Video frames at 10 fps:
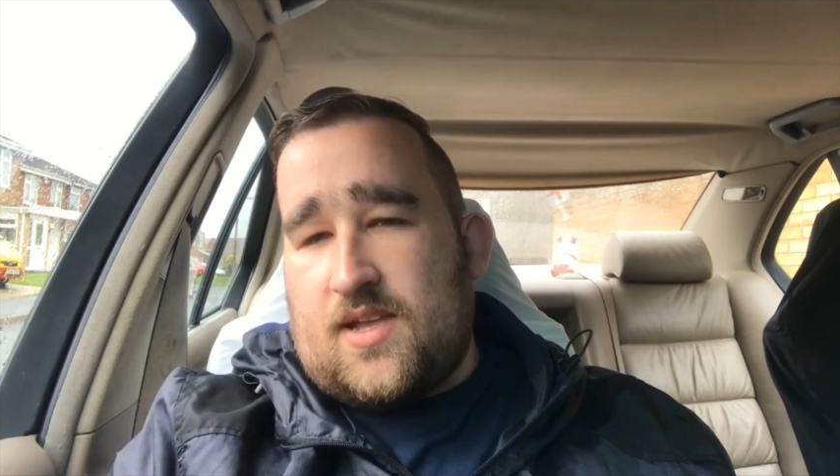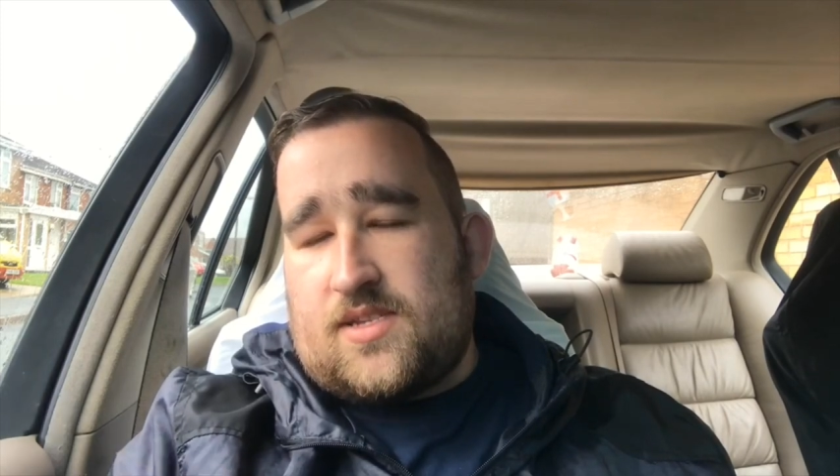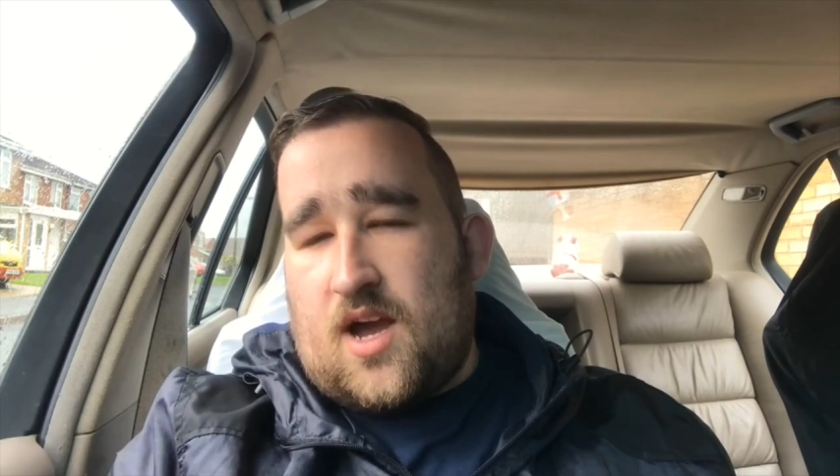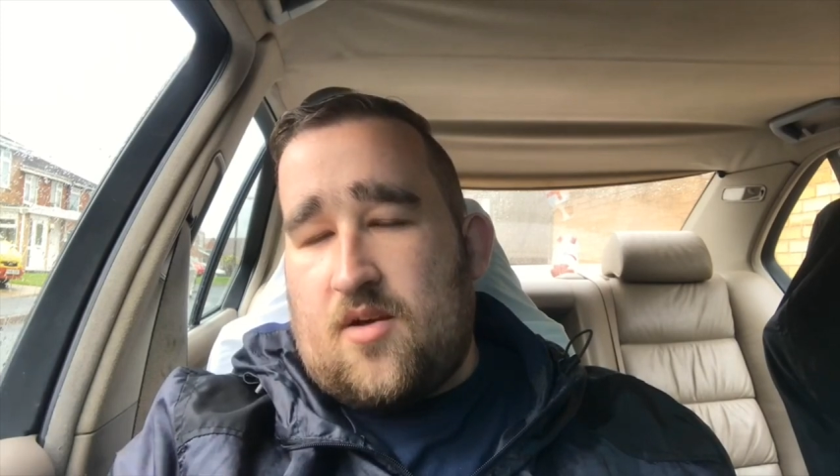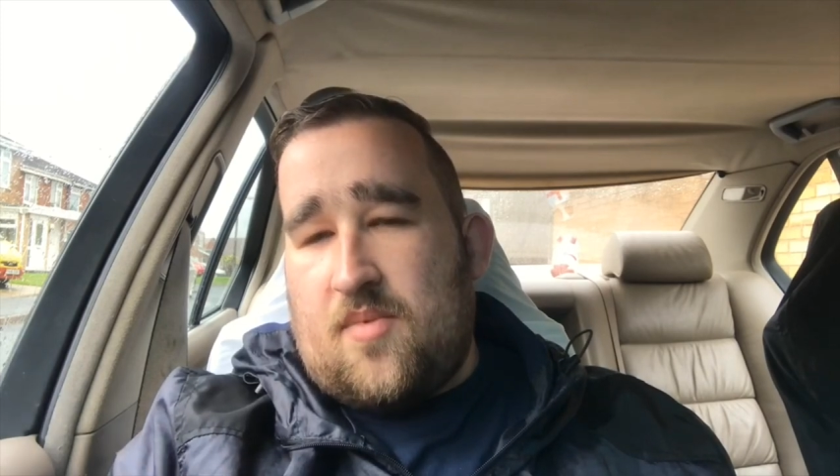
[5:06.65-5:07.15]
a
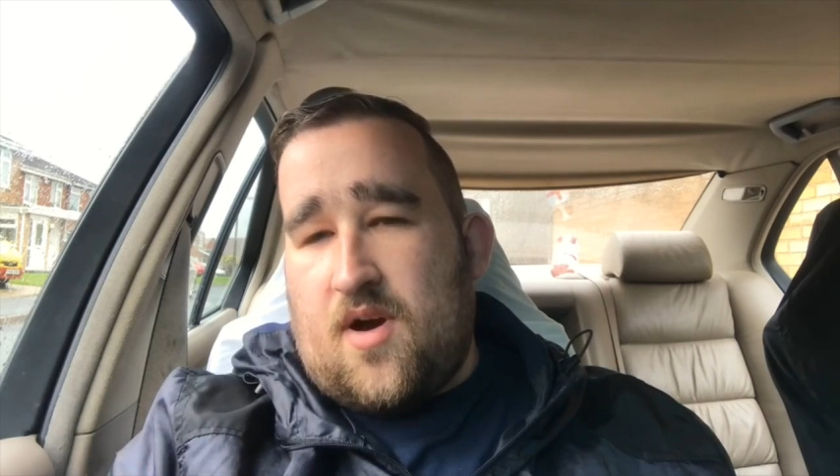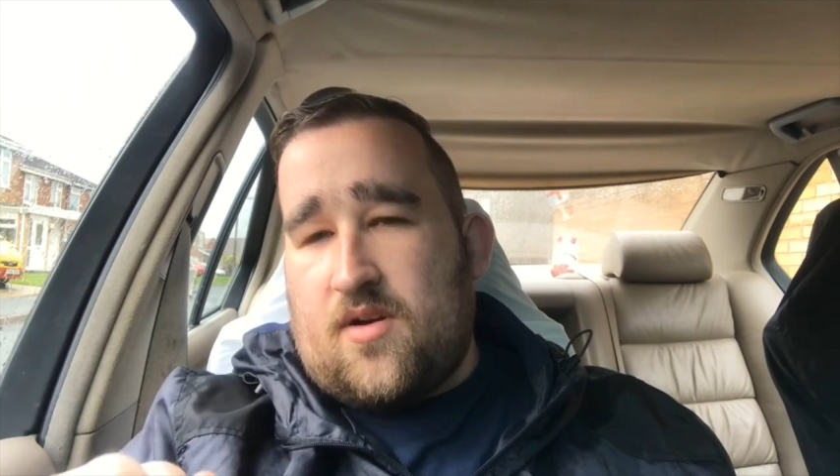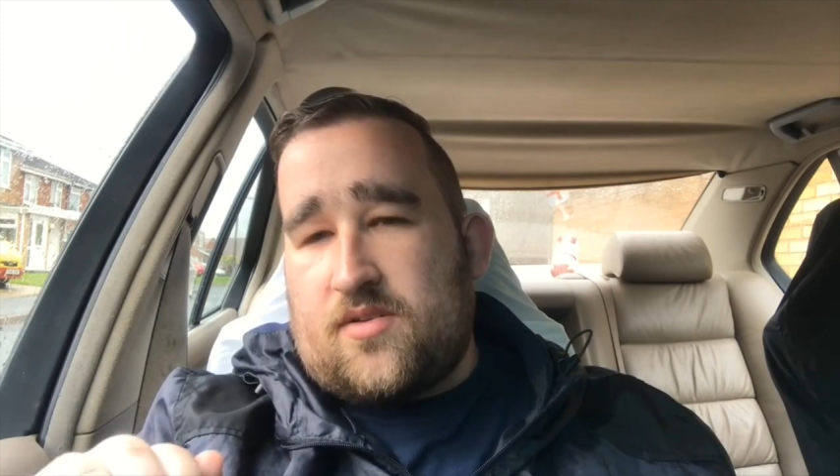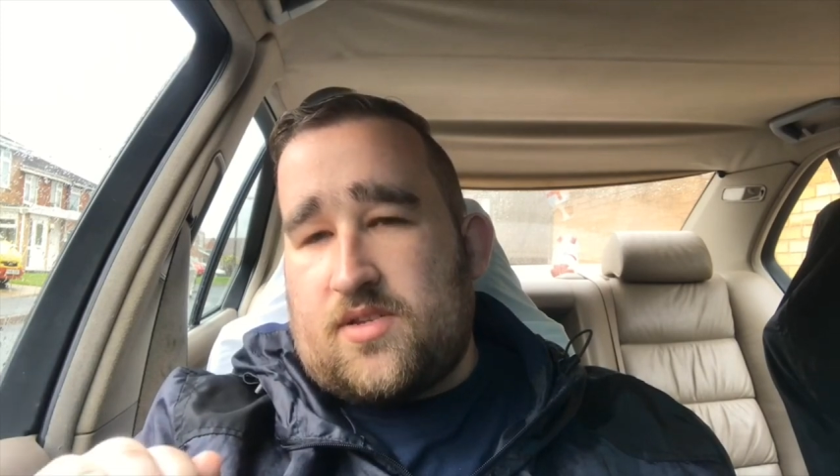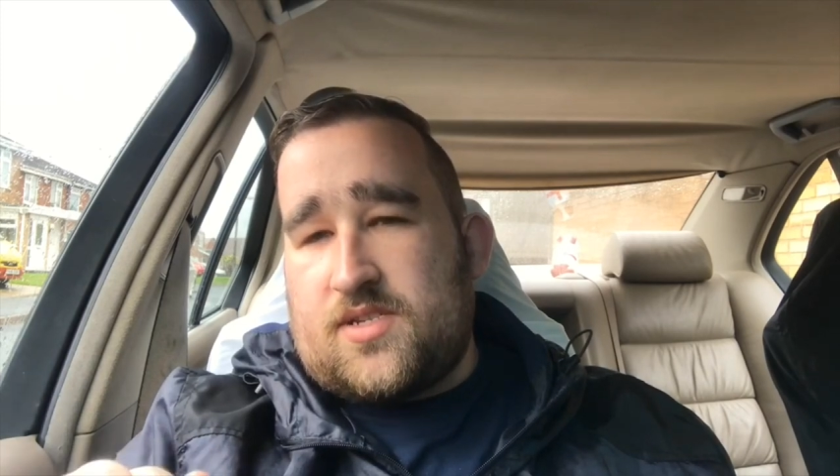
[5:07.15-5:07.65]
tar
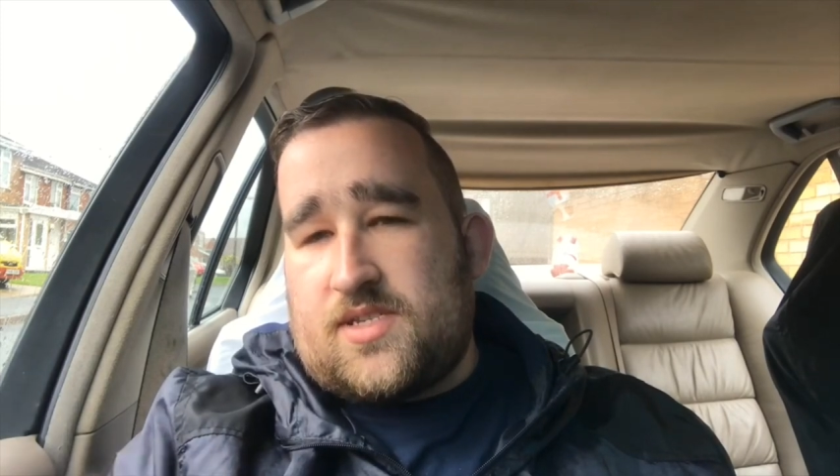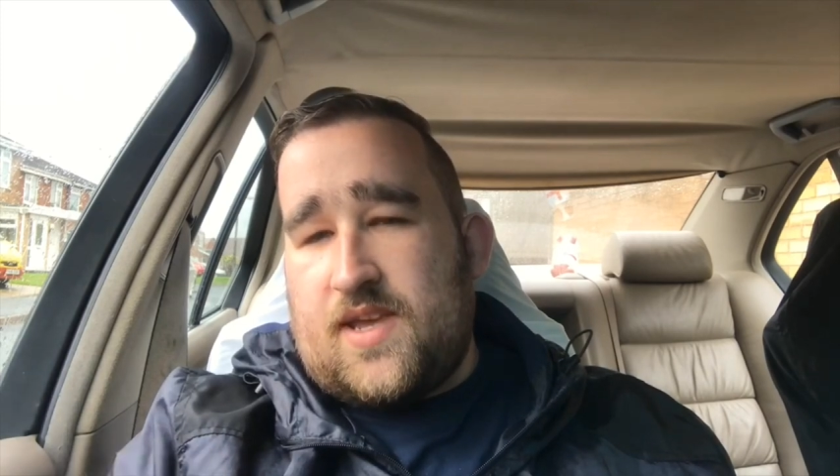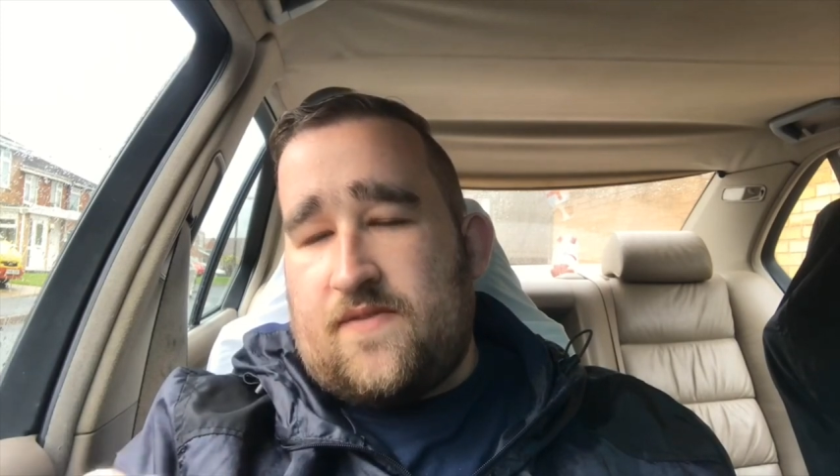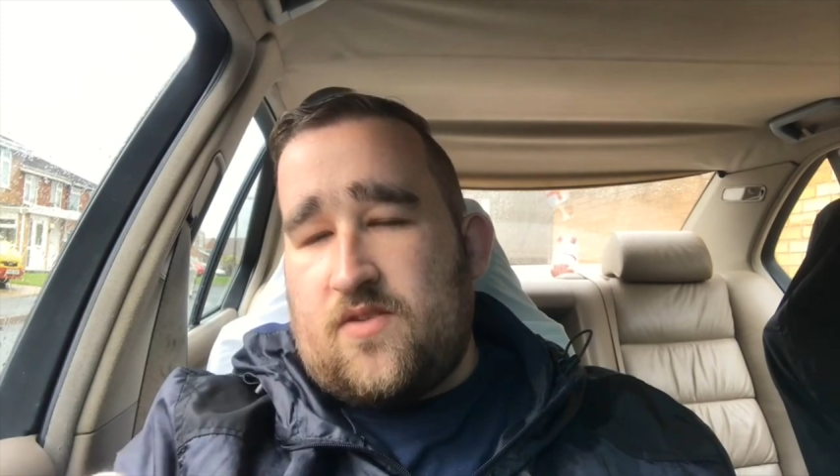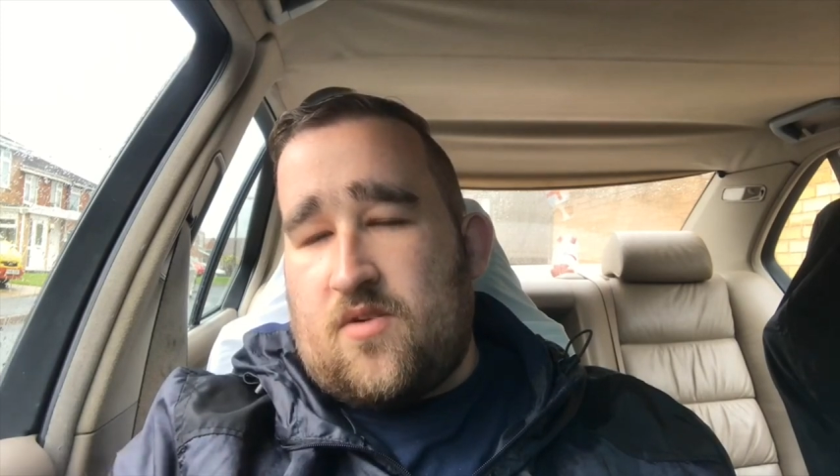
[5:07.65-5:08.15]
bar to
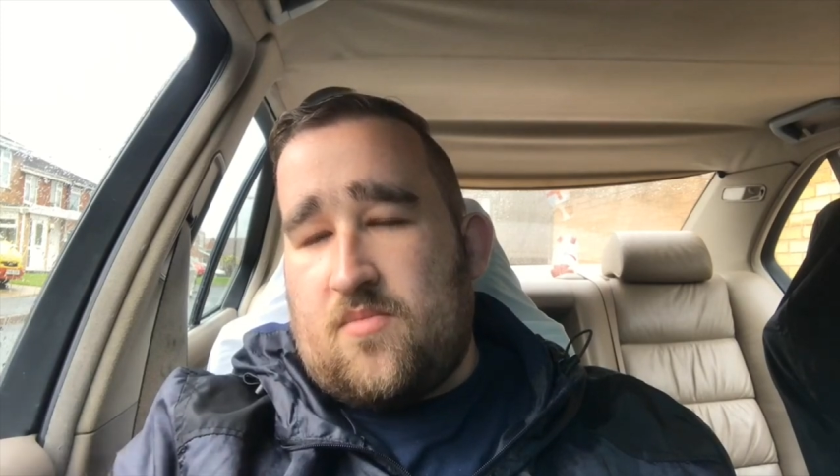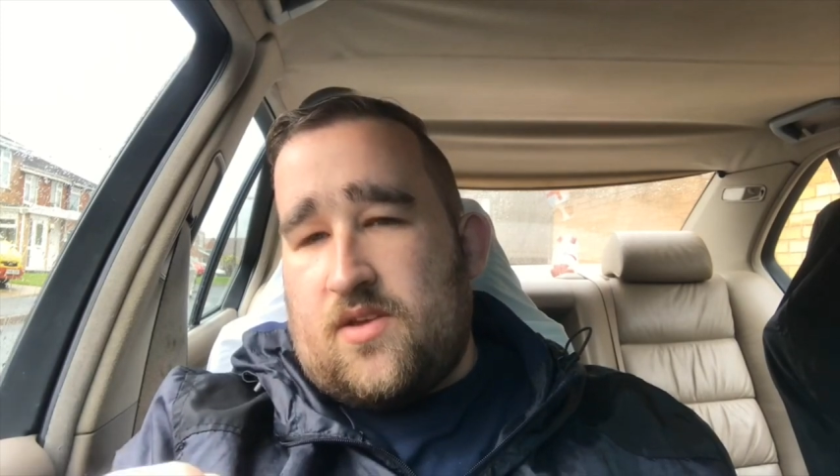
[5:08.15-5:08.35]
stiffen up